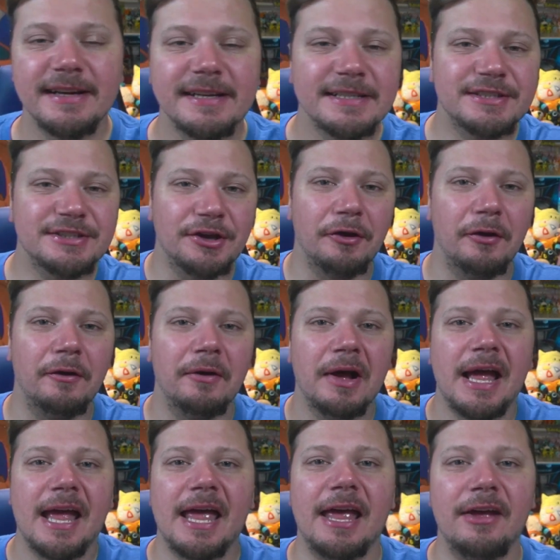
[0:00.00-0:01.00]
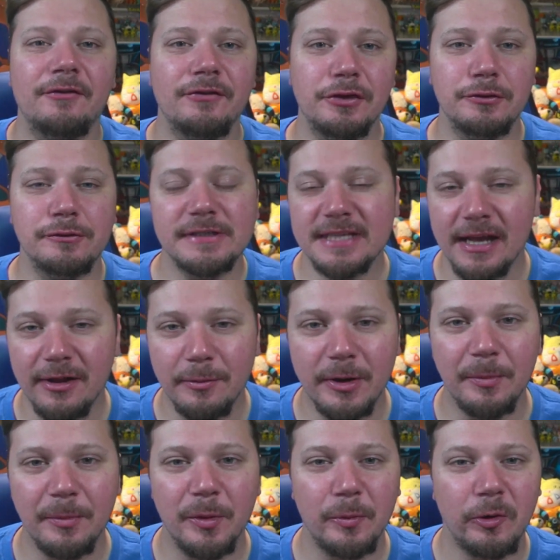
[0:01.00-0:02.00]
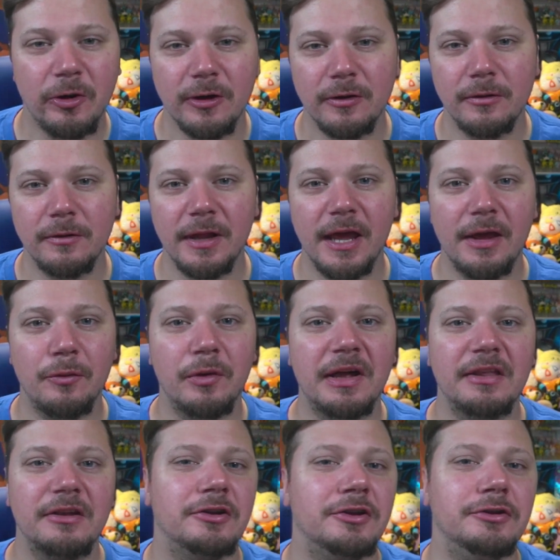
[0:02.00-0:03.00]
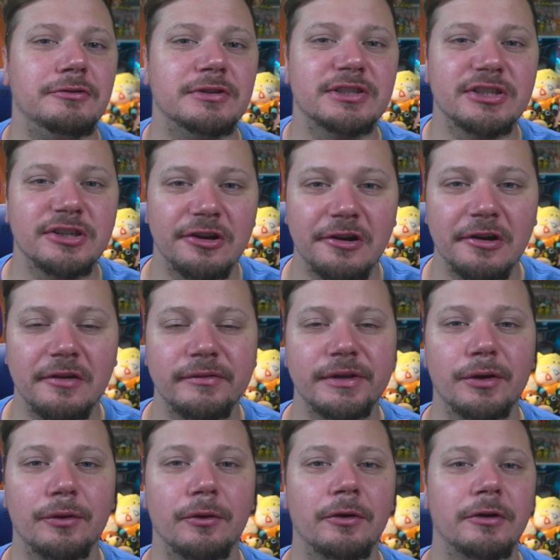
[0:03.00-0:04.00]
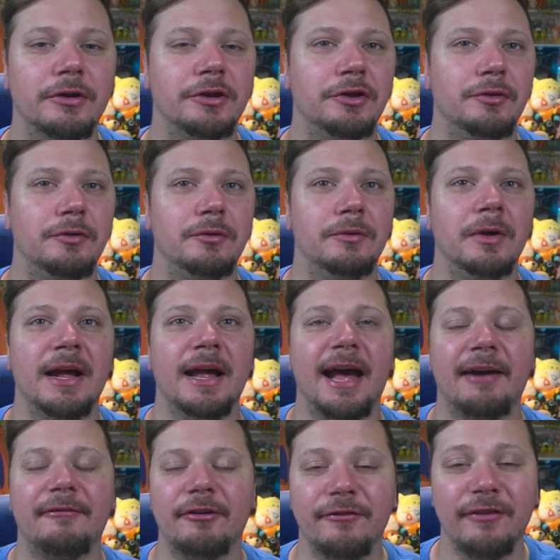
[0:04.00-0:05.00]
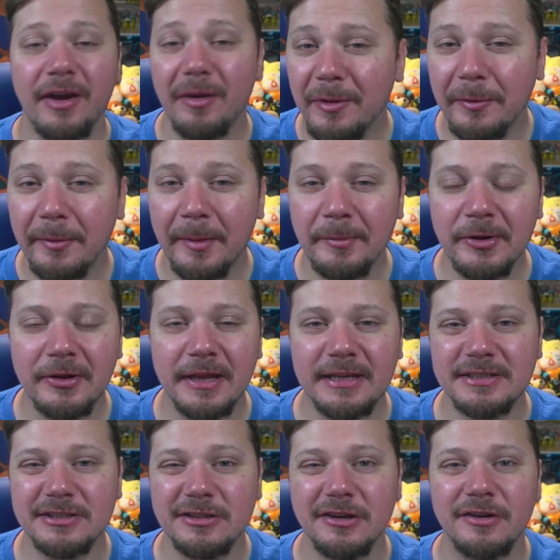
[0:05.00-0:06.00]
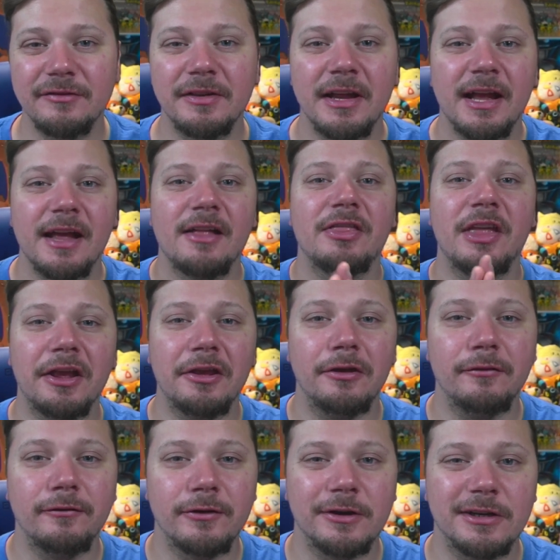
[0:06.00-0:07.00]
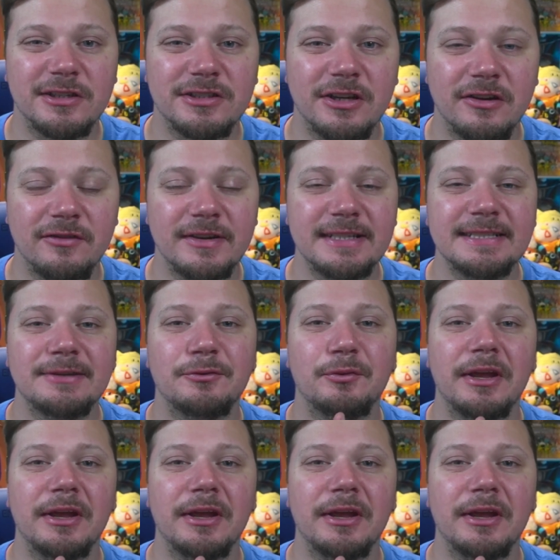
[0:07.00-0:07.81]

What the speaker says: So if you celebrate Memorial Day, whether you served or you have a family member that served, thank you for your service. We